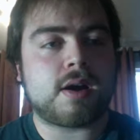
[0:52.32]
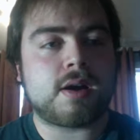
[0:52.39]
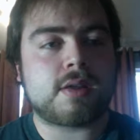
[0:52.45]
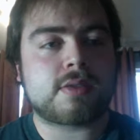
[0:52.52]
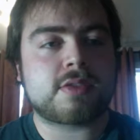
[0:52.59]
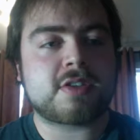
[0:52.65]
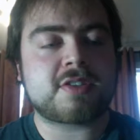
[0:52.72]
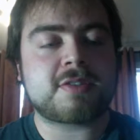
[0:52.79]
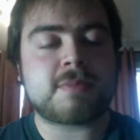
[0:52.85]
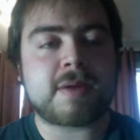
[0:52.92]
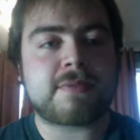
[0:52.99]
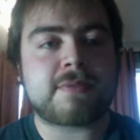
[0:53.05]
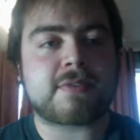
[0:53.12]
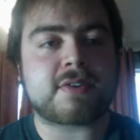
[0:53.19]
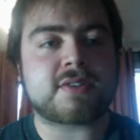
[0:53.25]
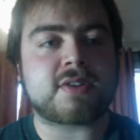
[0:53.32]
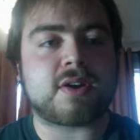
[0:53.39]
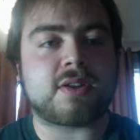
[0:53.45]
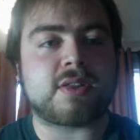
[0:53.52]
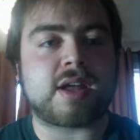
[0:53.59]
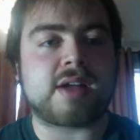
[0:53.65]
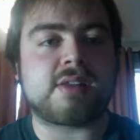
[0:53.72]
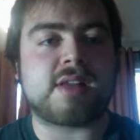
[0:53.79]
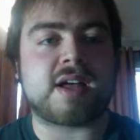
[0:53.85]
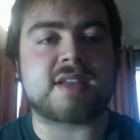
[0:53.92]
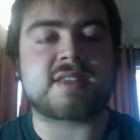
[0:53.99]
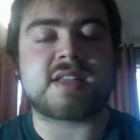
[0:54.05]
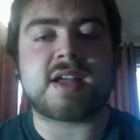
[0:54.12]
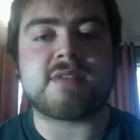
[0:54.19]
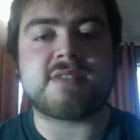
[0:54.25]
This is my first online class
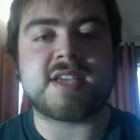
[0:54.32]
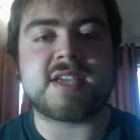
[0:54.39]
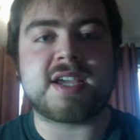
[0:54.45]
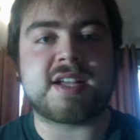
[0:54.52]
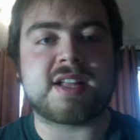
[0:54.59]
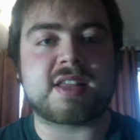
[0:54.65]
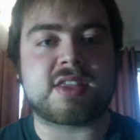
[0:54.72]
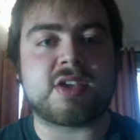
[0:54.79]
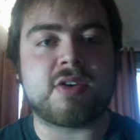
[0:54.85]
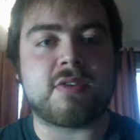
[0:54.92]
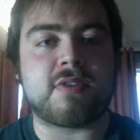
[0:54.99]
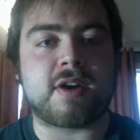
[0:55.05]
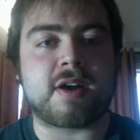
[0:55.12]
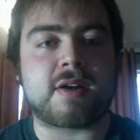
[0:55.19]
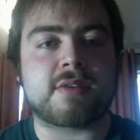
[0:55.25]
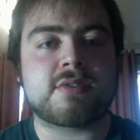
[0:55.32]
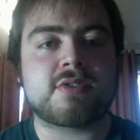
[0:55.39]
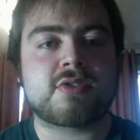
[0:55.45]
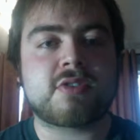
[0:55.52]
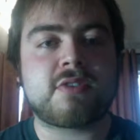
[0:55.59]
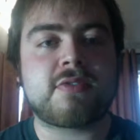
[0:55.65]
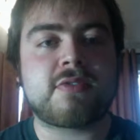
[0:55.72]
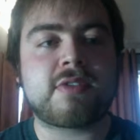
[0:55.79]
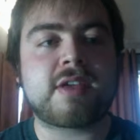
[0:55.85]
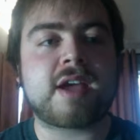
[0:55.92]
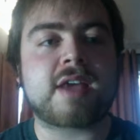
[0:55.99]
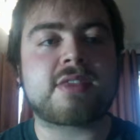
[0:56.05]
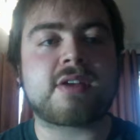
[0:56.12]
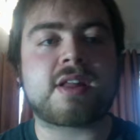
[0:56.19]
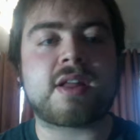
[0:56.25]
that I've taken at the U of R. Truthfully, I
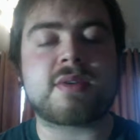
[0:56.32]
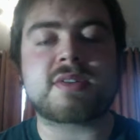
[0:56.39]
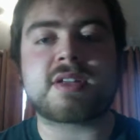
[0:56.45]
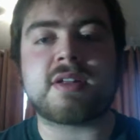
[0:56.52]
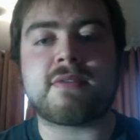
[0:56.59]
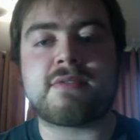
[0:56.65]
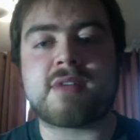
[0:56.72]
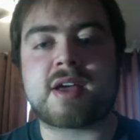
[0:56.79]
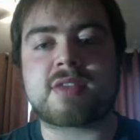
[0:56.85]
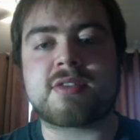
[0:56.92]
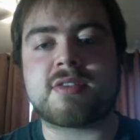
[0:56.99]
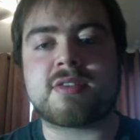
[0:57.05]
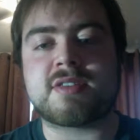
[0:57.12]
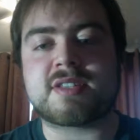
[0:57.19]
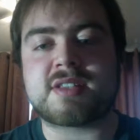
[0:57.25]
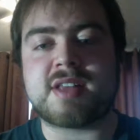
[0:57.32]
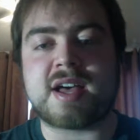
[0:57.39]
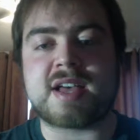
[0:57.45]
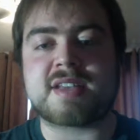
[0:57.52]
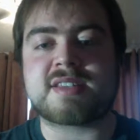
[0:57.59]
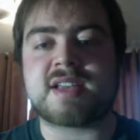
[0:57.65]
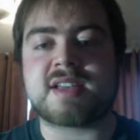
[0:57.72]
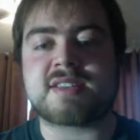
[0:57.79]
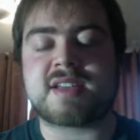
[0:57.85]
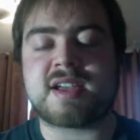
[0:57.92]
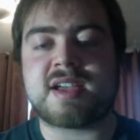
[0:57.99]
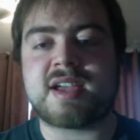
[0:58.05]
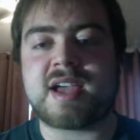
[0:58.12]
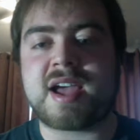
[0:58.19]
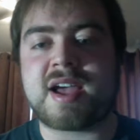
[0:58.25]
thought I was going to fly through this class as
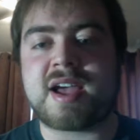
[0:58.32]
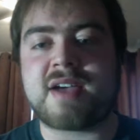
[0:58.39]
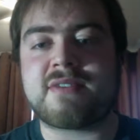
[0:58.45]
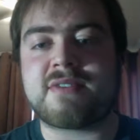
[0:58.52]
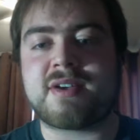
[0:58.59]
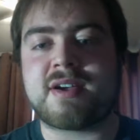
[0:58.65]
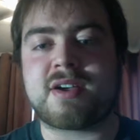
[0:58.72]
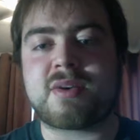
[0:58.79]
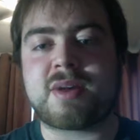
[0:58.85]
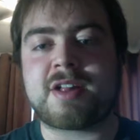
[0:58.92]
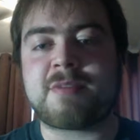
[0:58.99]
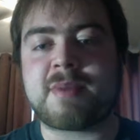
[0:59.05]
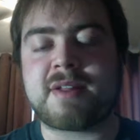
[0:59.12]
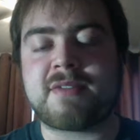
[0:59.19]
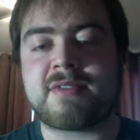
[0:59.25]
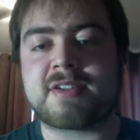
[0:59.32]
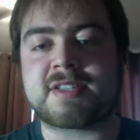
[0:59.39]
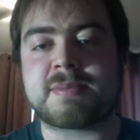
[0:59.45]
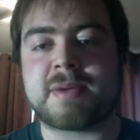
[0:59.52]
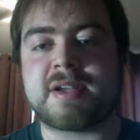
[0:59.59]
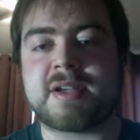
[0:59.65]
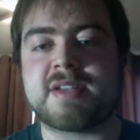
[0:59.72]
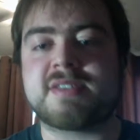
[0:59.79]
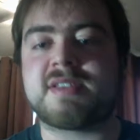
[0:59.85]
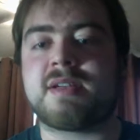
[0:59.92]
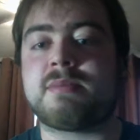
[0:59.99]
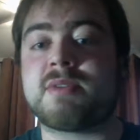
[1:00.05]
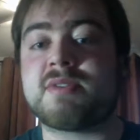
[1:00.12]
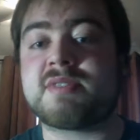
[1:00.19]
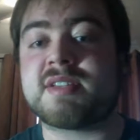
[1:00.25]
I have quite a bit of experience using